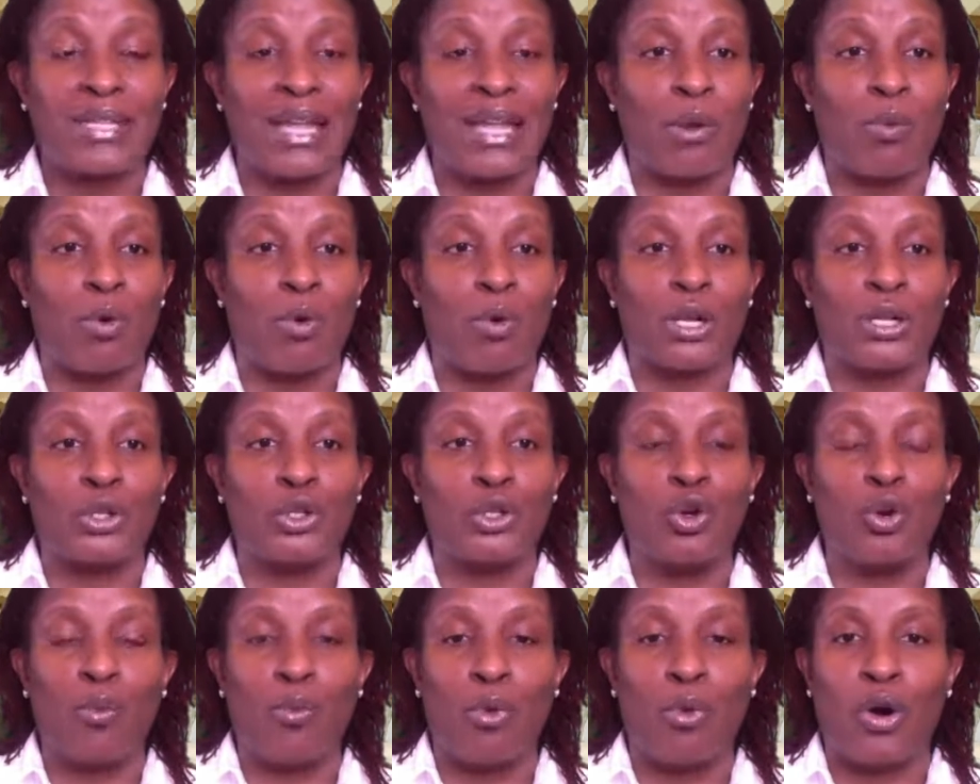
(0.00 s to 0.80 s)
They want to
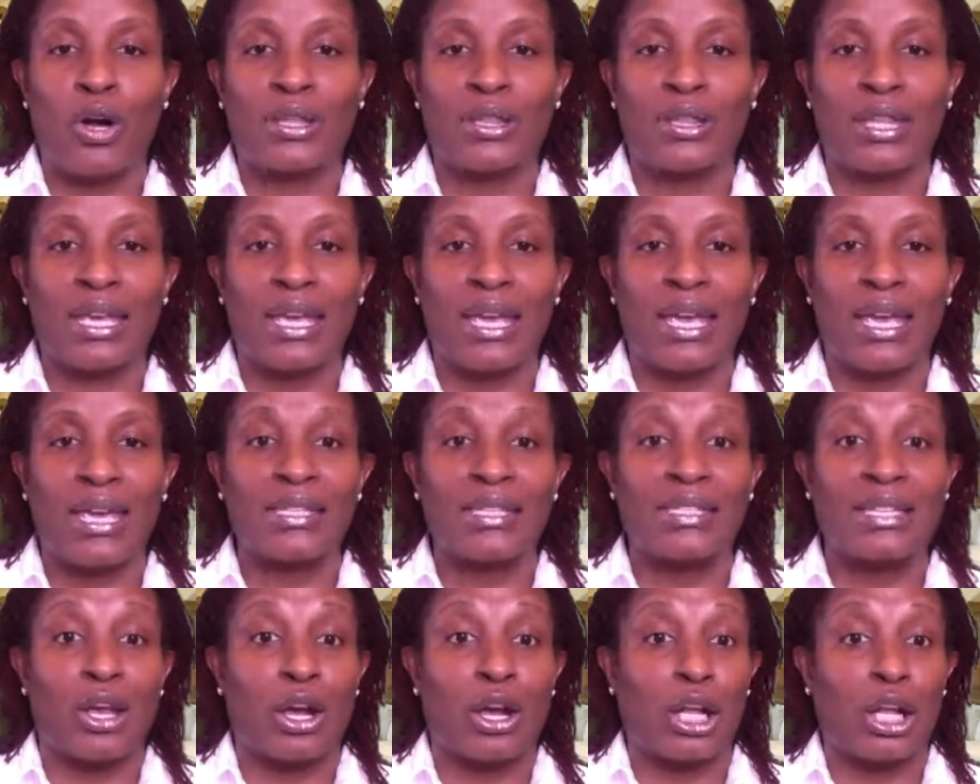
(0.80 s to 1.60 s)
do more
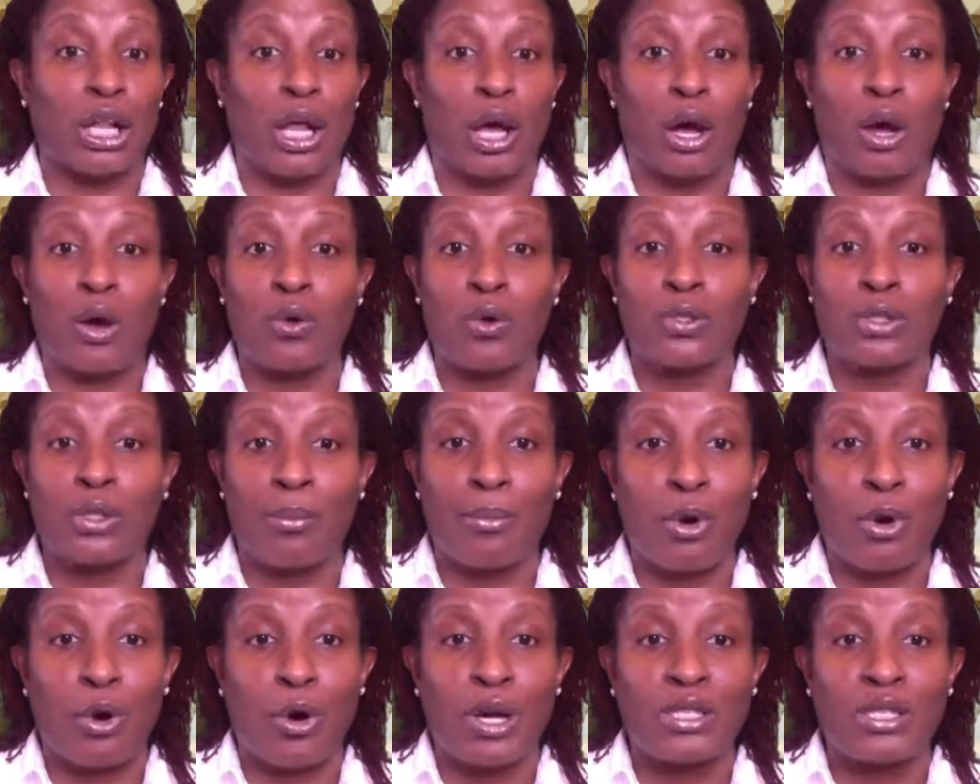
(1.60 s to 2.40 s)
things. Their clothes are
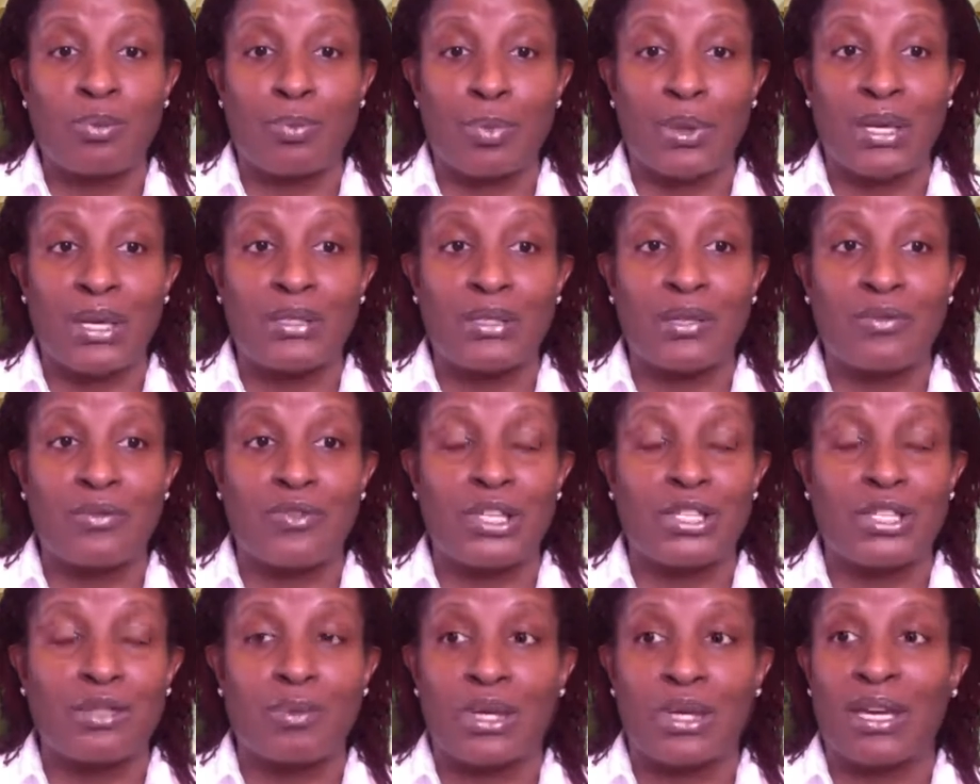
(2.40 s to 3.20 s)
more expensive
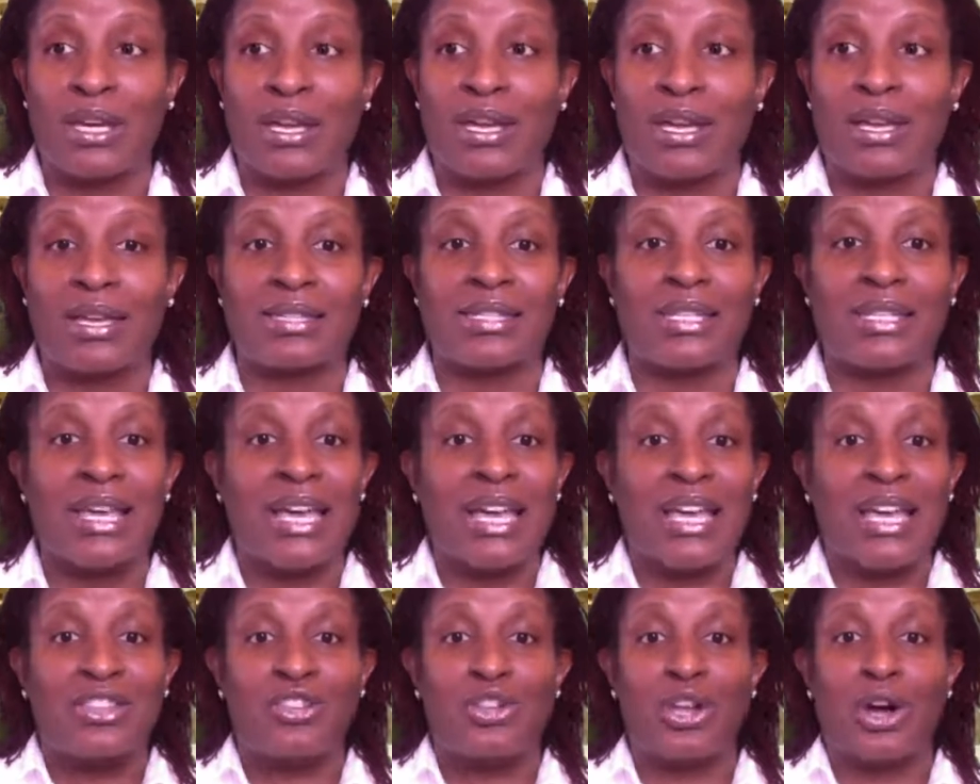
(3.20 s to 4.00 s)
just because,
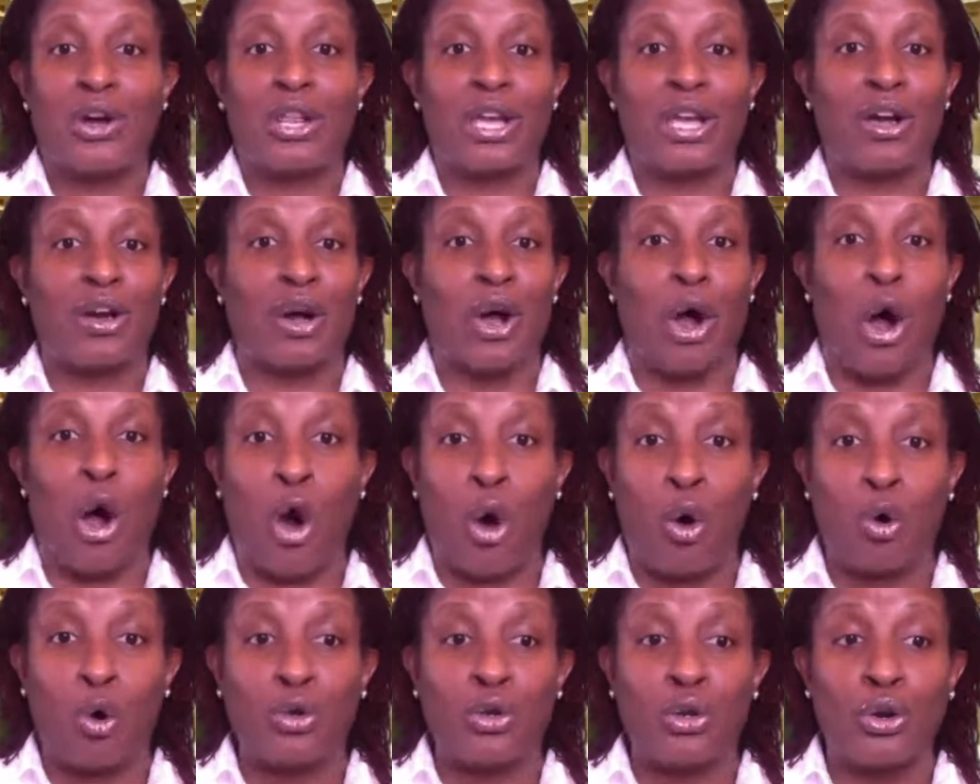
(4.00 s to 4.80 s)
they're
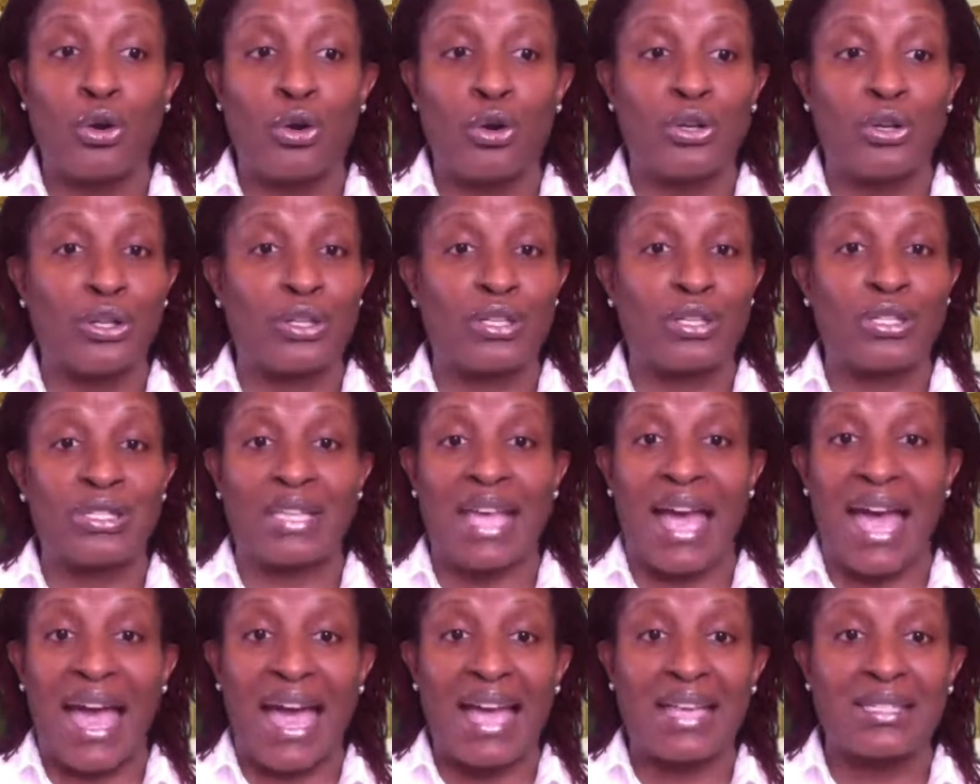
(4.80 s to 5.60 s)
older and the
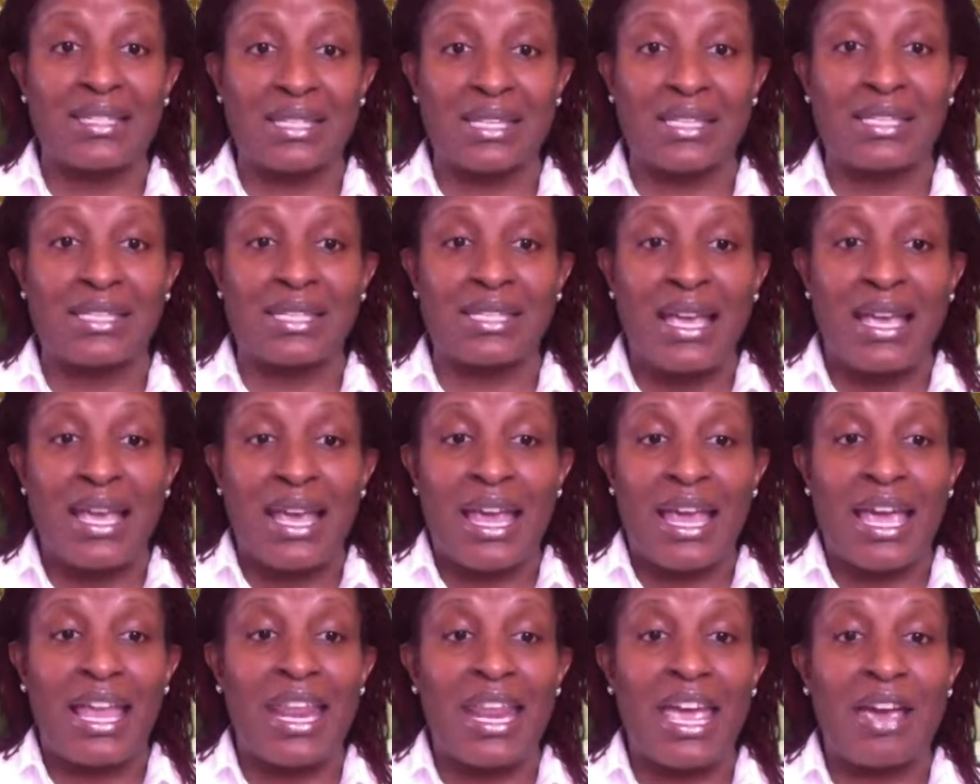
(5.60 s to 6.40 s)
sizes
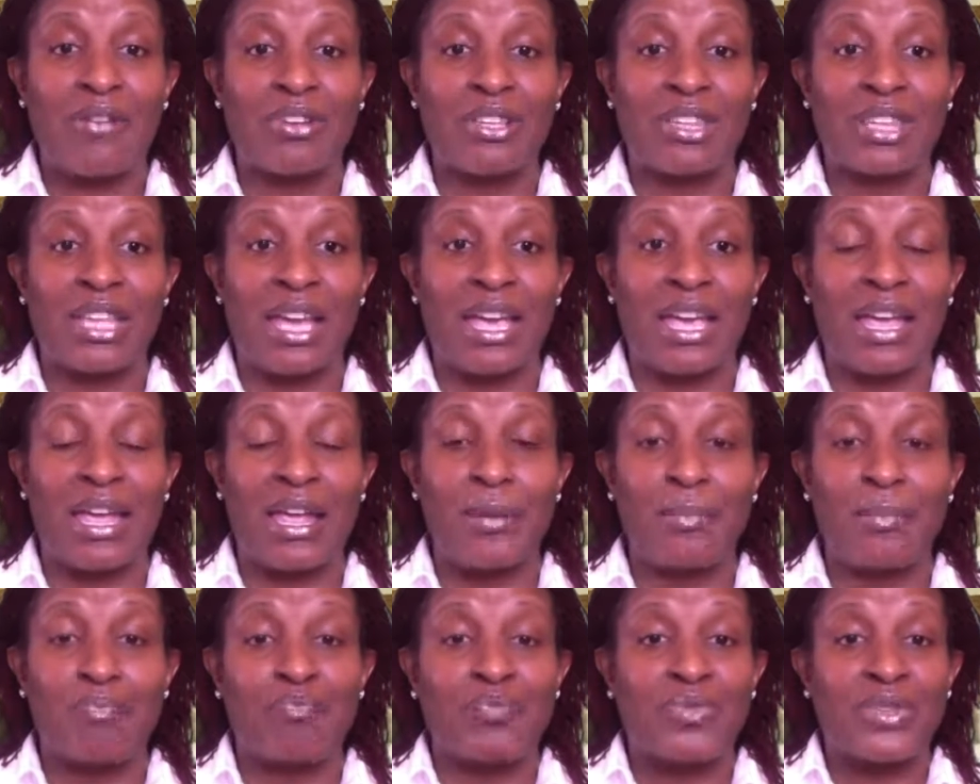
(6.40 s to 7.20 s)
and
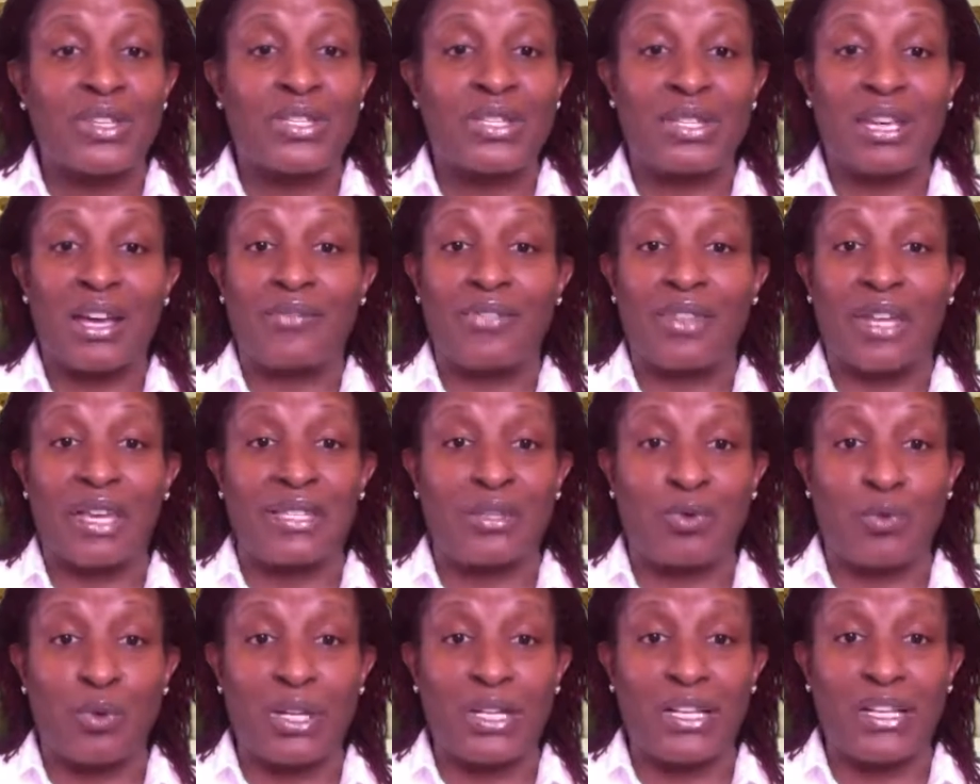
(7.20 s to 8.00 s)
everything, stuff
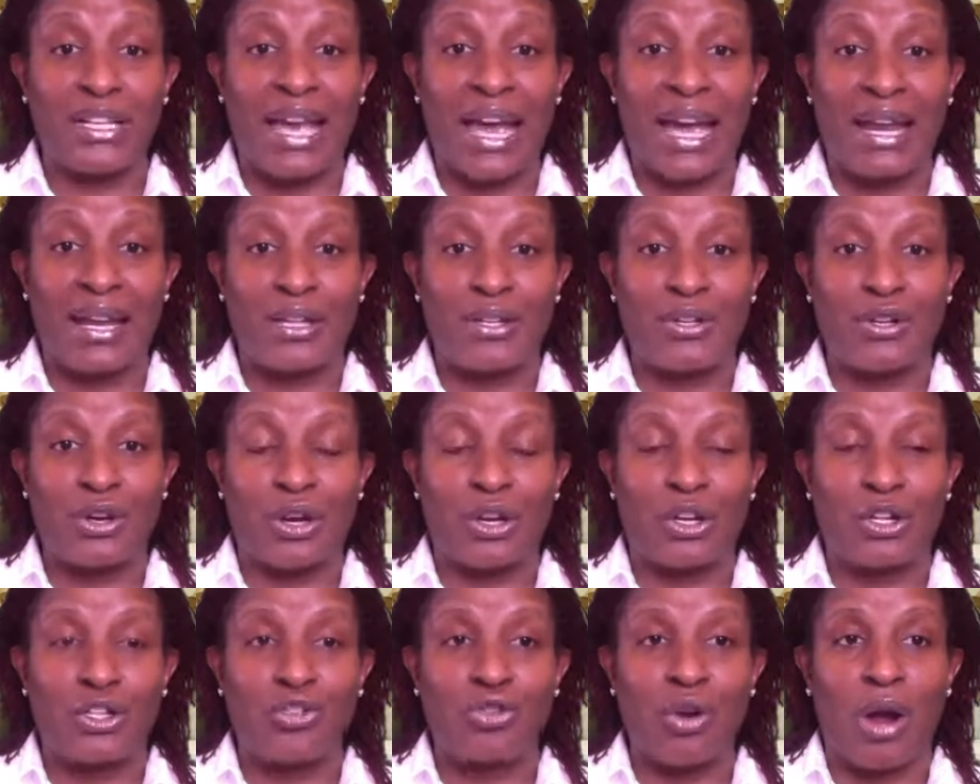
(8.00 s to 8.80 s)
that's really not in
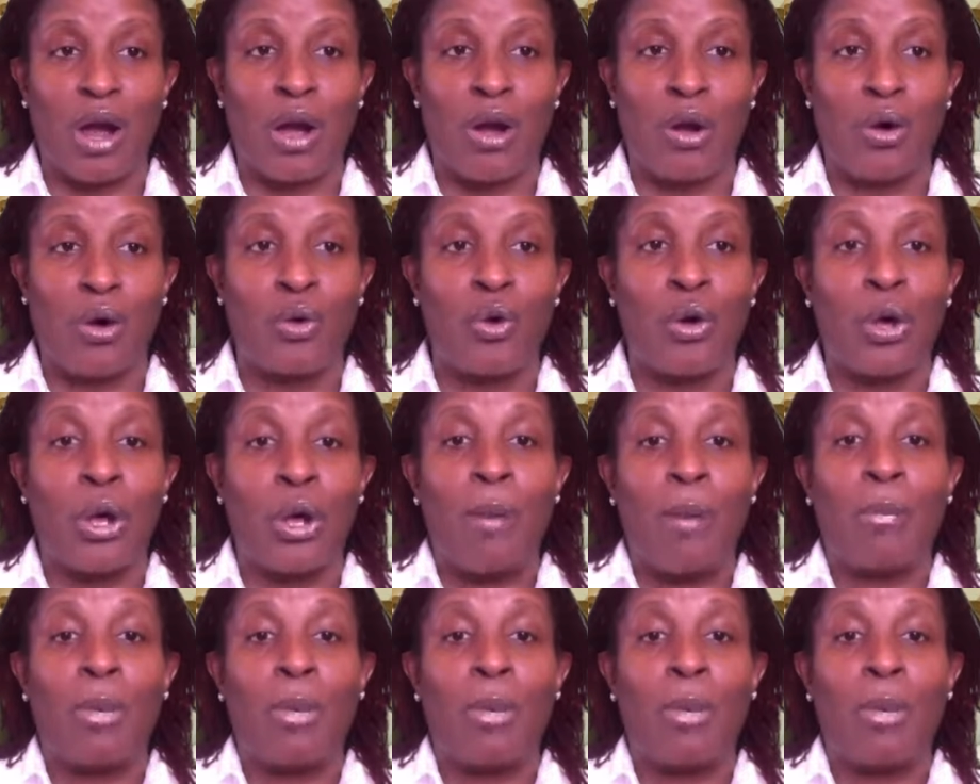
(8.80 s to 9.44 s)
your control.